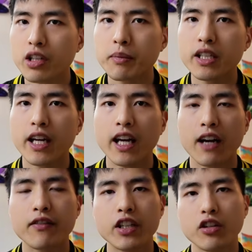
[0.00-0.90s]
them into AI
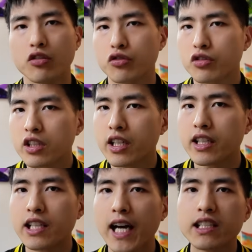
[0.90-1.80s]
videos using the
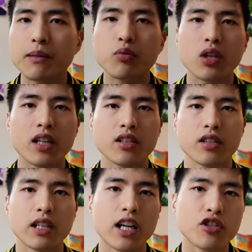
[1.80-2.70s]
exact same
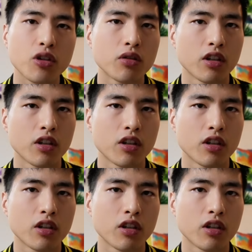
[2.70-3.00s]
process that I showed